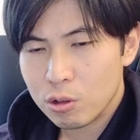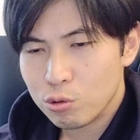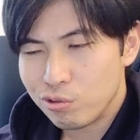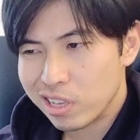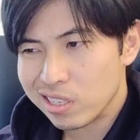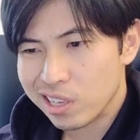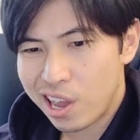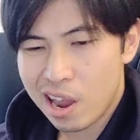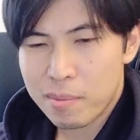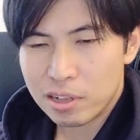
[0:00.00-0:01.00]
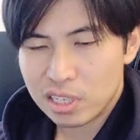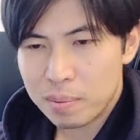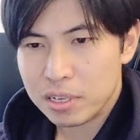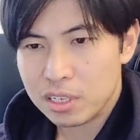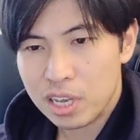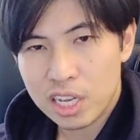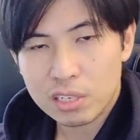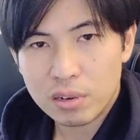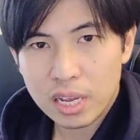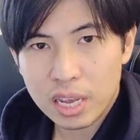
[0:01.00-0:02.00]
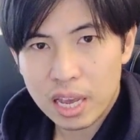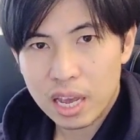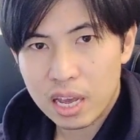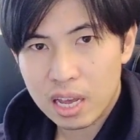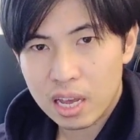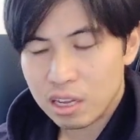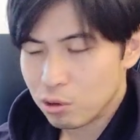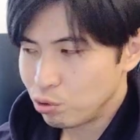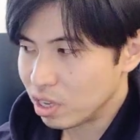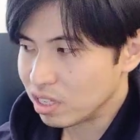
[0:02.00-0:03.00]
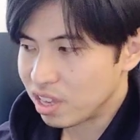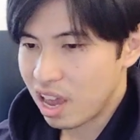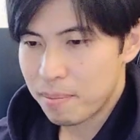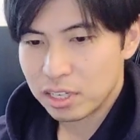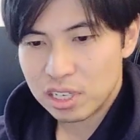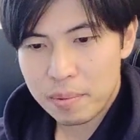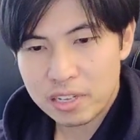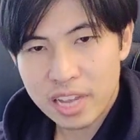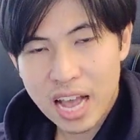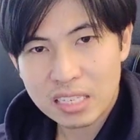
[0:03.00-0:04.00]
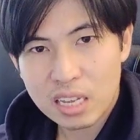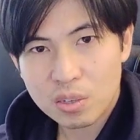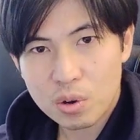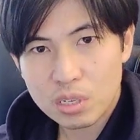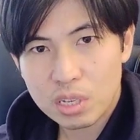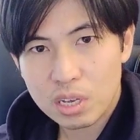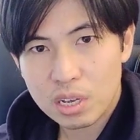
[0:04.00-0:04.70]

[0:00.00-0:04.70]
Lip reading: Who doesn't care about Japanese history? Who doesn't care about Japanese ancestors?